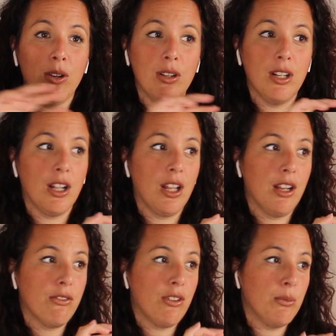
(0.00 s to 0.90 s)
you know,
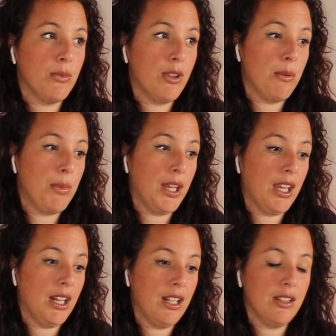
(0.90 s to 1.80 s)
like from the
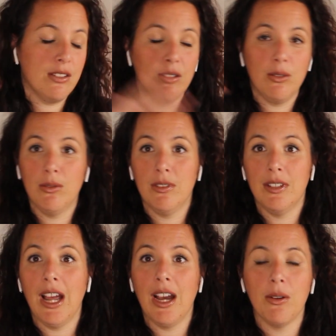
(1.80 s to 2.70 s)
beginning to
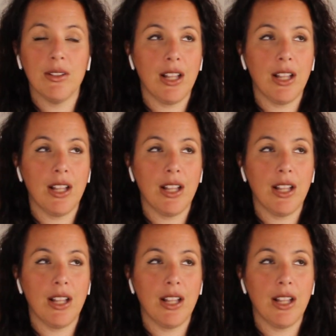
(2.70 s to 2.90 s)
now. It's